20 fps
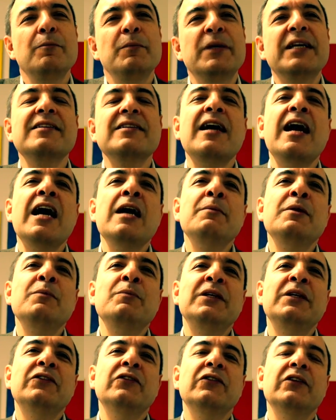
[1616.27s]
Because
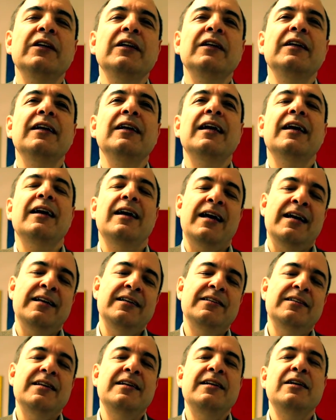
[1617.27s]
Hyman Minsky
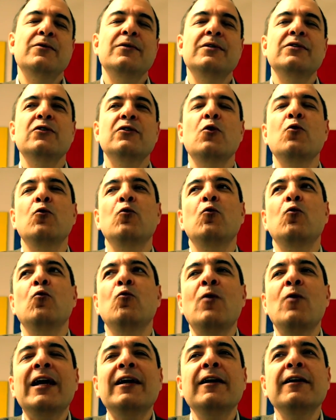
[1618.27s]
and his adherents
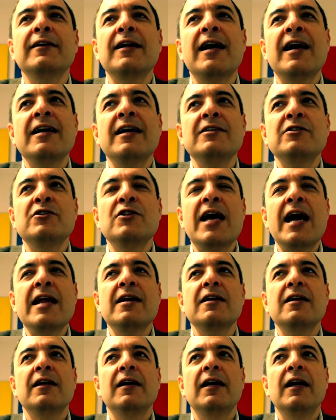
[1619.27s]
recognize
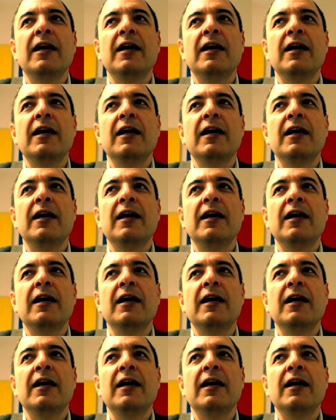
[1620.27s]
that